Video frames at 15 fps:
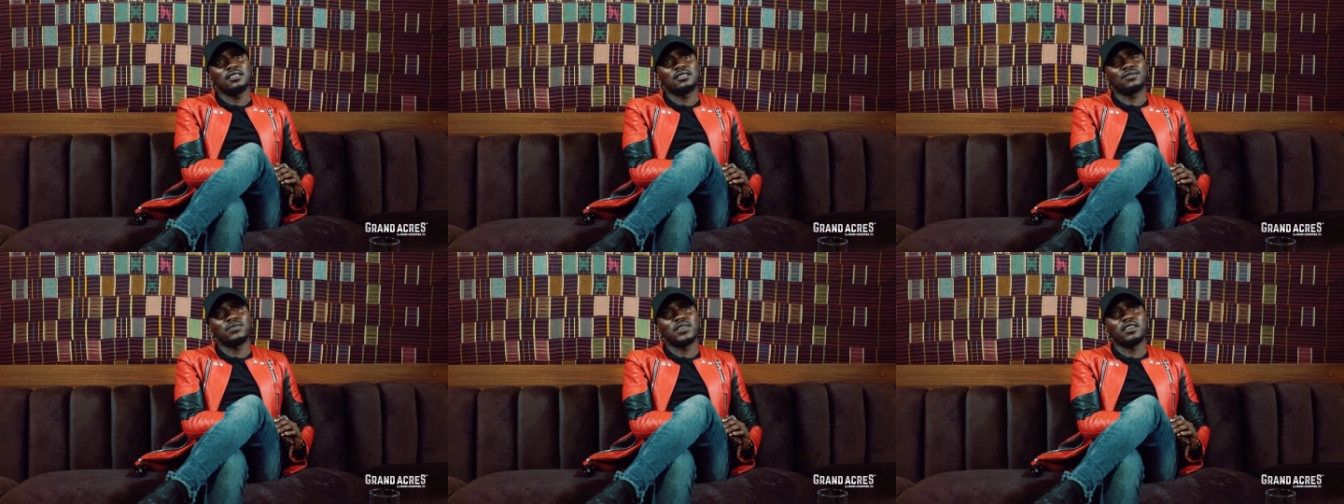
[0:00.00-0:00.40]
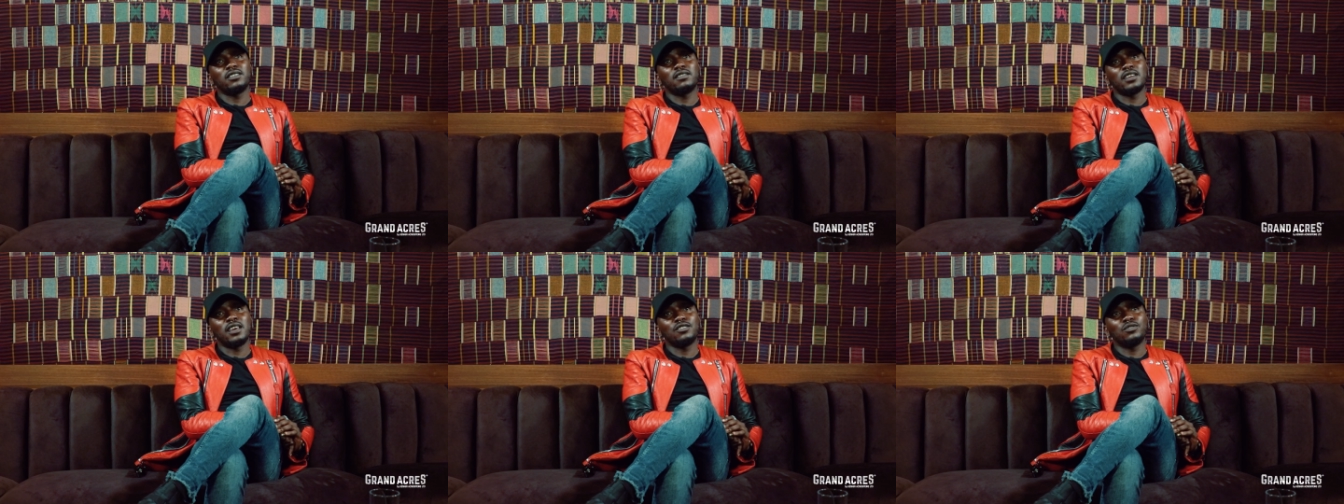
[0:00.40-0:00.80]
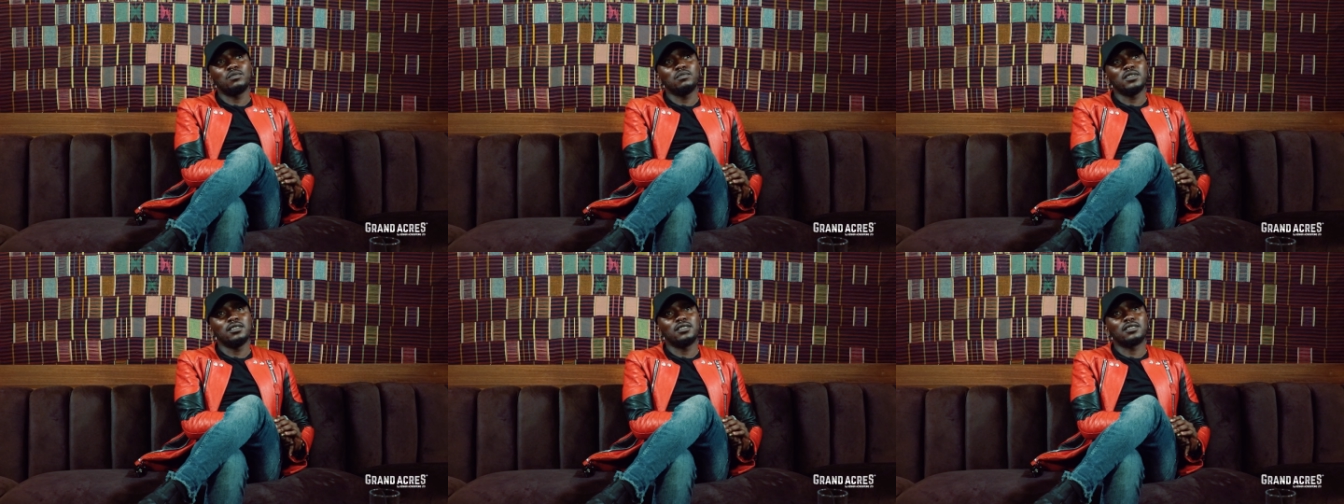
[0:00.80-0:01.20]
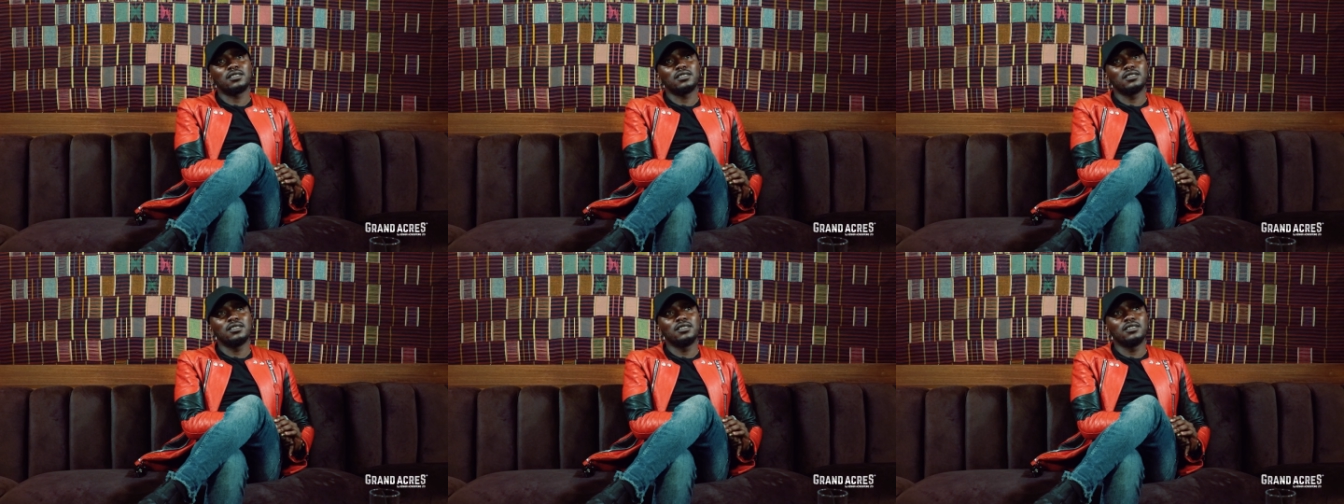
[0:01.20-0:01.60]
It's very rare you
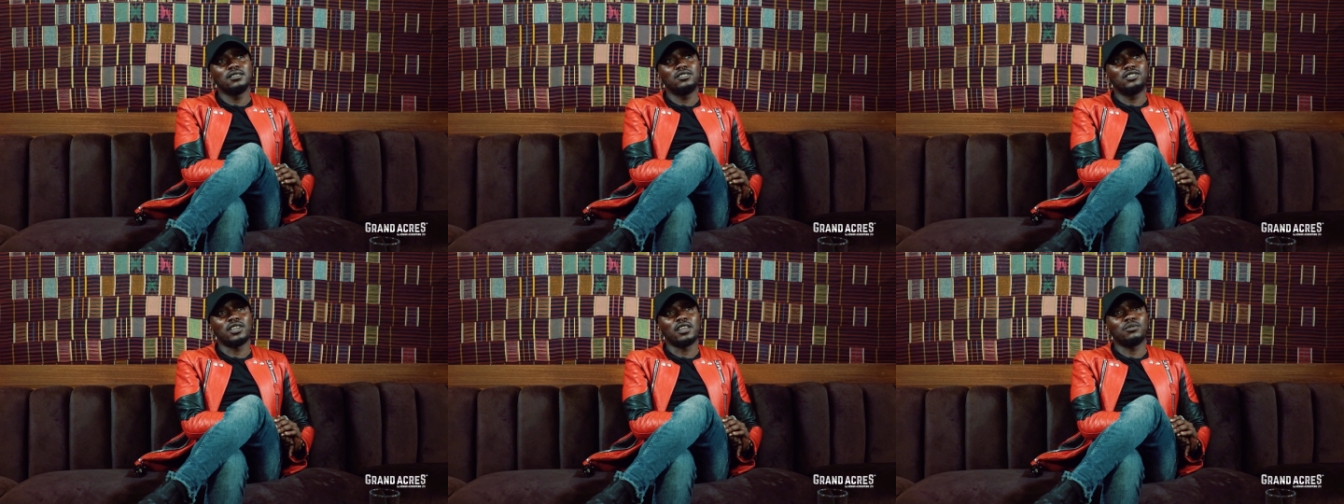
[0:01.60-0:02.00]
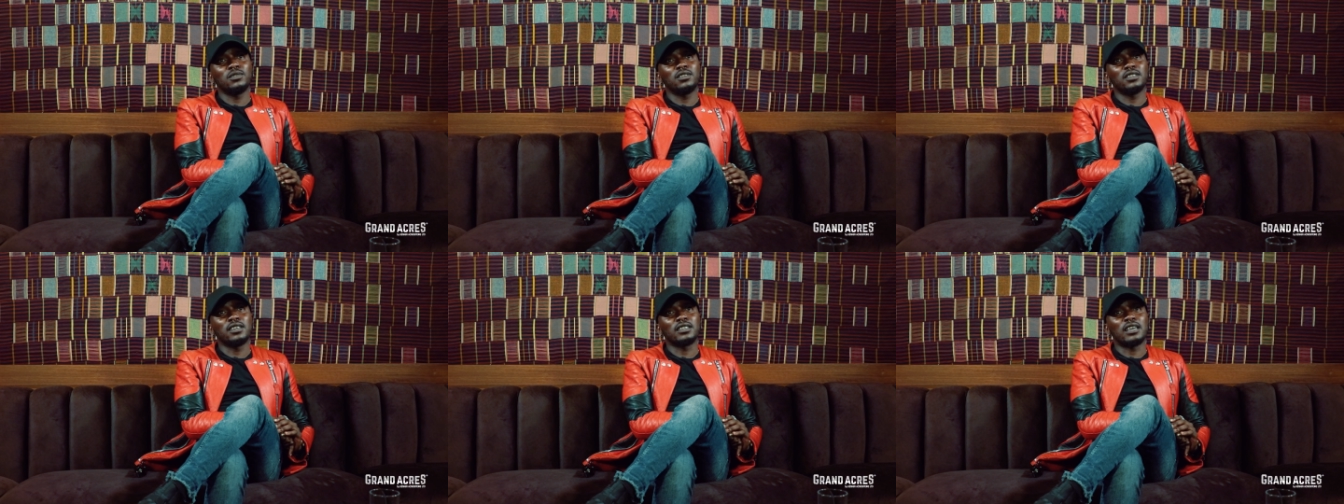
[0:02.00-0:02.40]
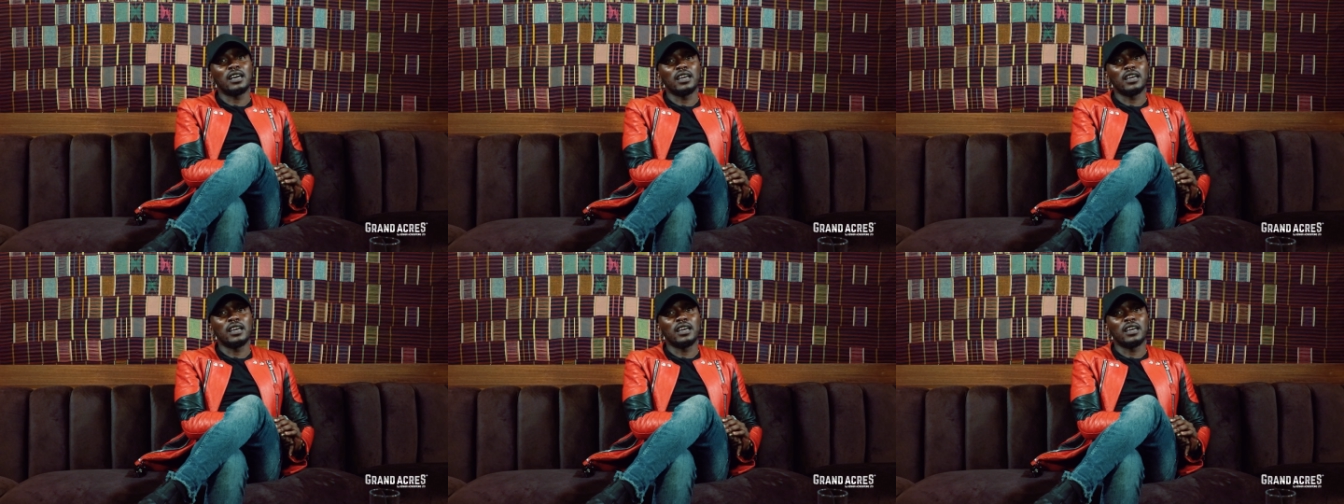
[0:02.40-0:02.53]
meet genuine and